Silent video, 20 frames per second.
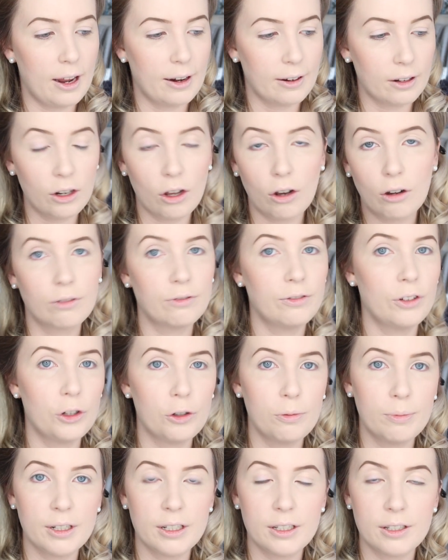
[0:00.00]
like long
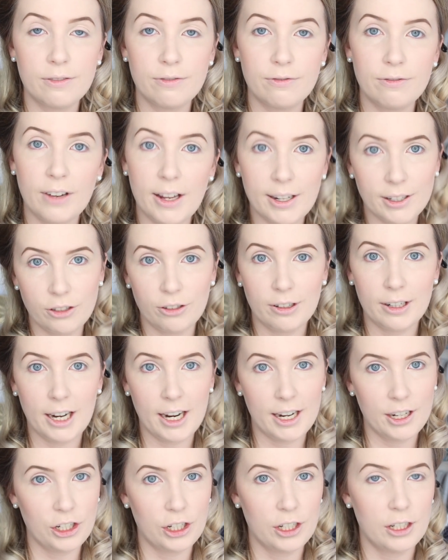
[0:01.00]
voluminous fluttery
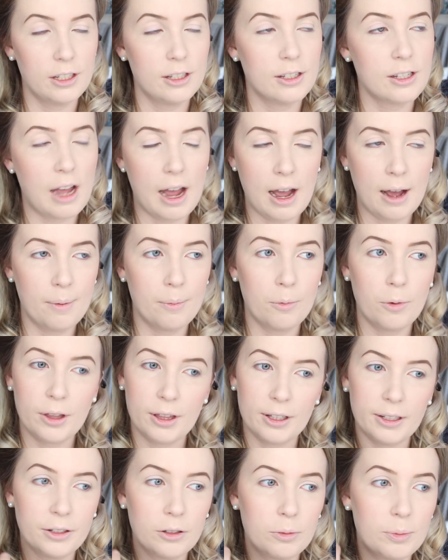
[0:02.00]
lashes um,
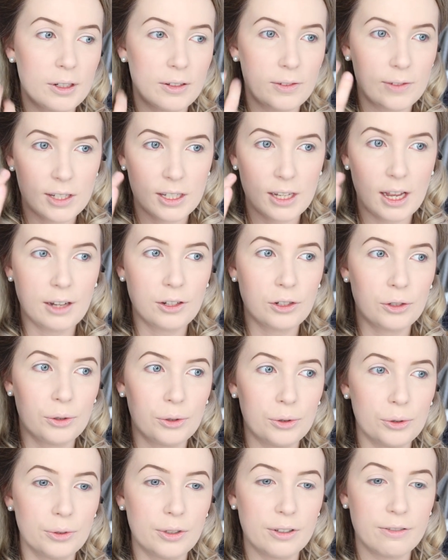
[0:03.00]
with a little bit of
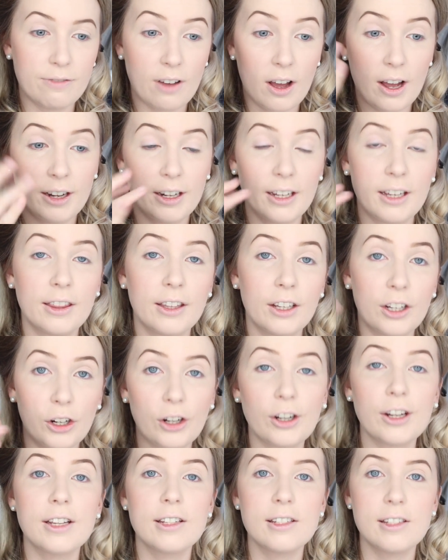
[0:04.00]
subtle defining in the
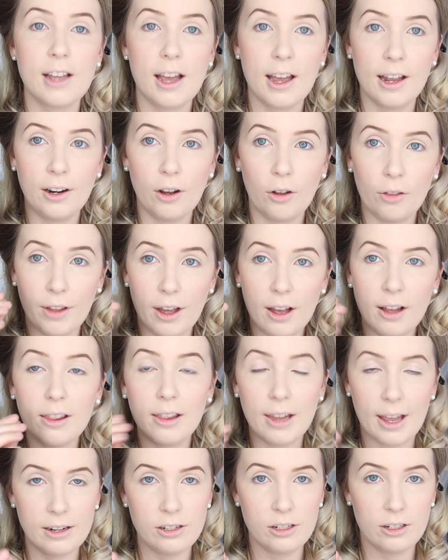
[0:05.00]
crease and on that
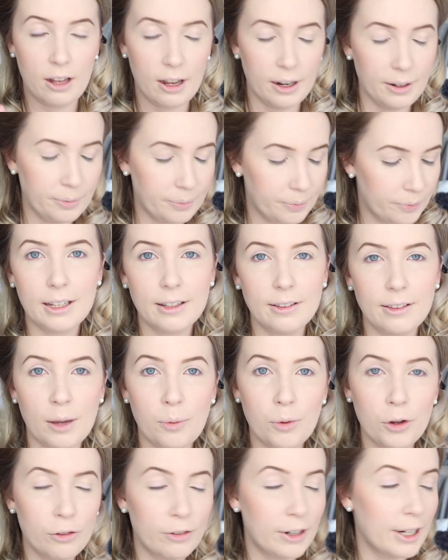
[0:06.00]
lash line.
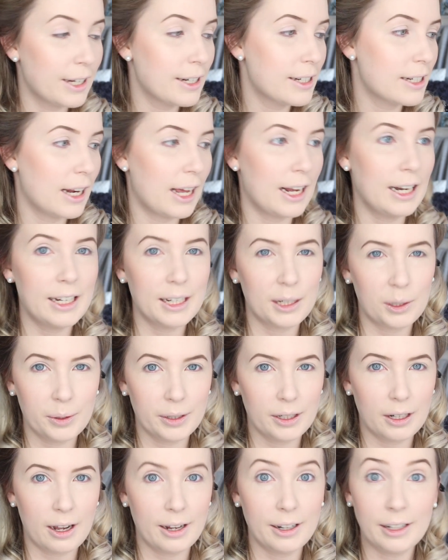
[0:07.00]
They weren't really into like
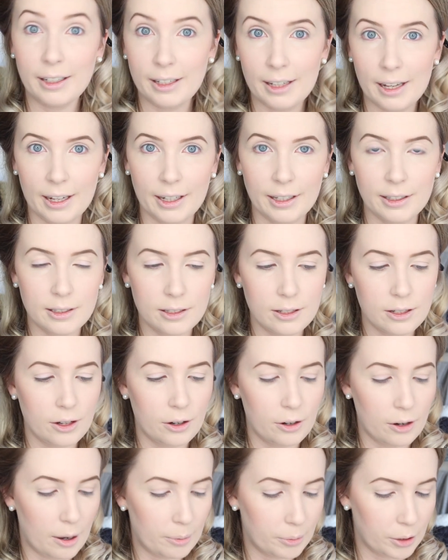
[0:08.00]
liquid liner yet,
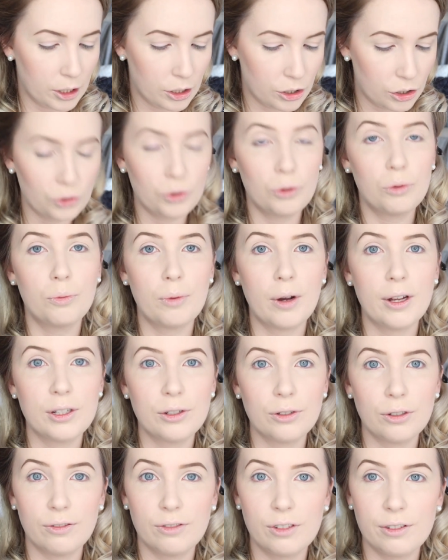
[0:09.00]
so I'm going to do all my
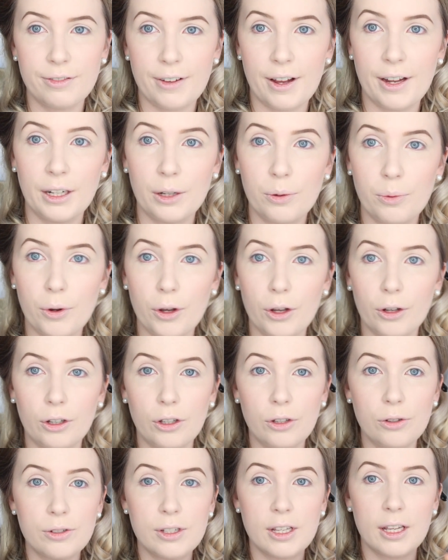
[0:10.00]
sort of defining
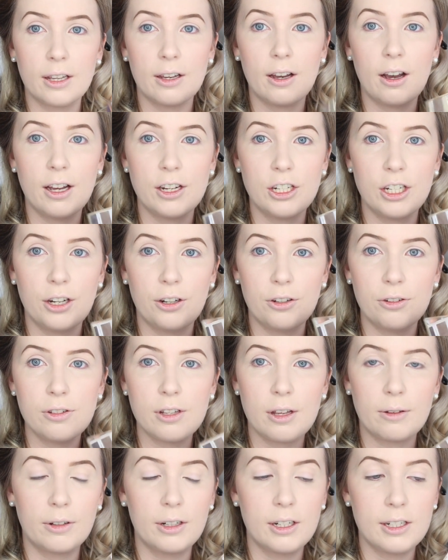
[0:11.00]
work using
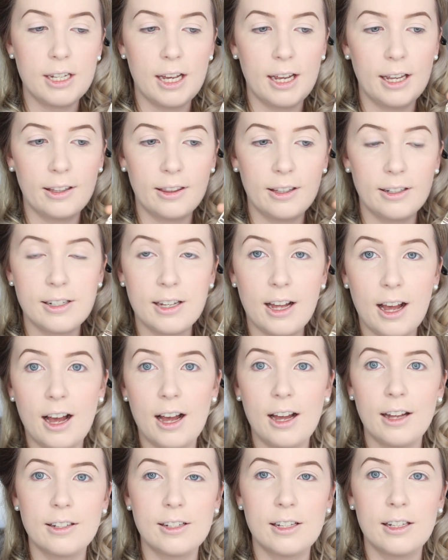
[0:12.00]
eyeshadows. I'm going to take the
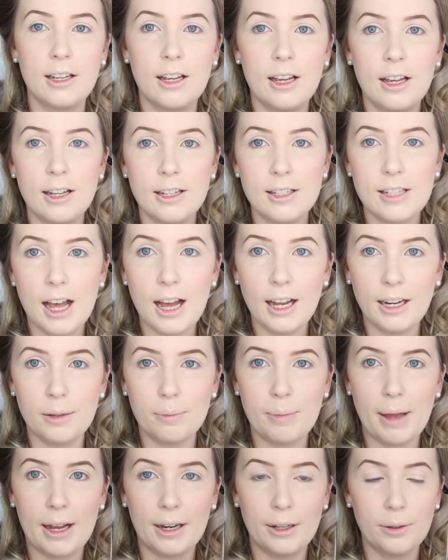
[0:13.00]
Tarte
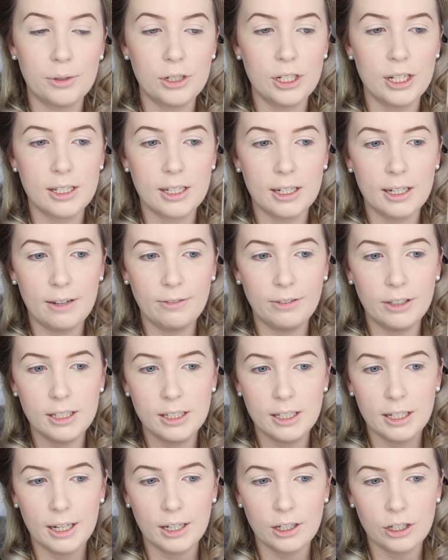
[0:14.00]
Tartelette palette, which has a lovely
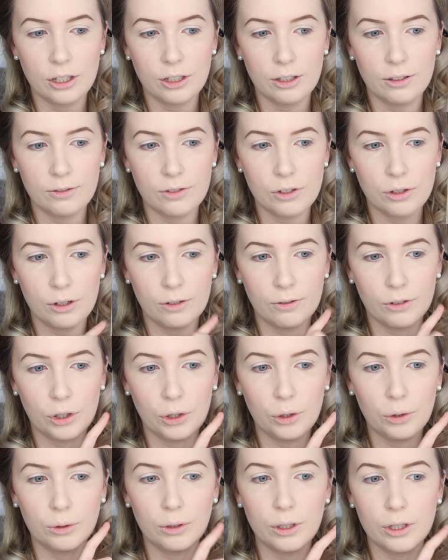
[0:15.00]
selection of sort of
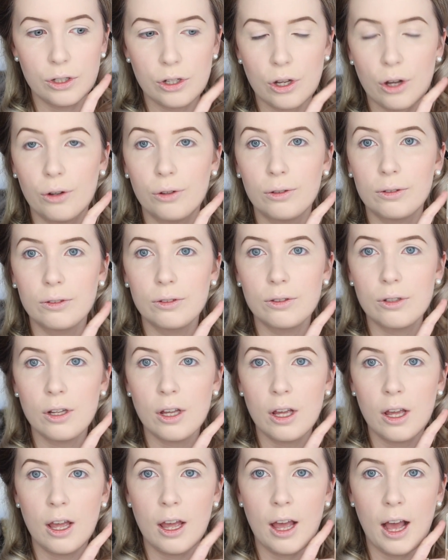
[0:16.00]
cooler toned
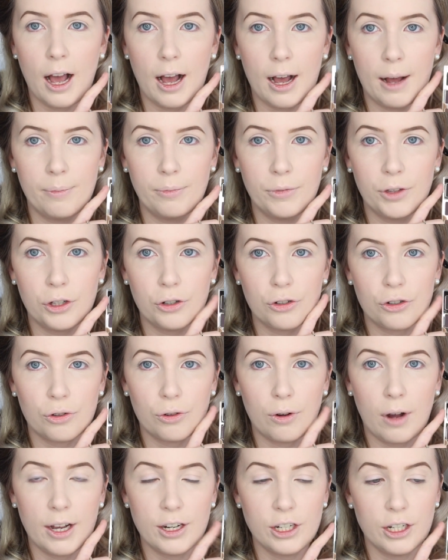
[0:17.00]
um,
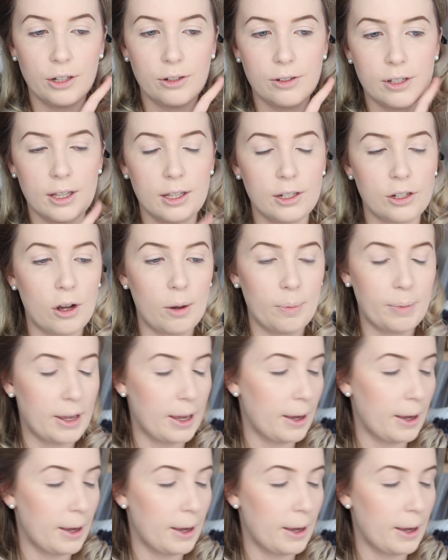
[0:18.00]
neutral eyeshadows at the top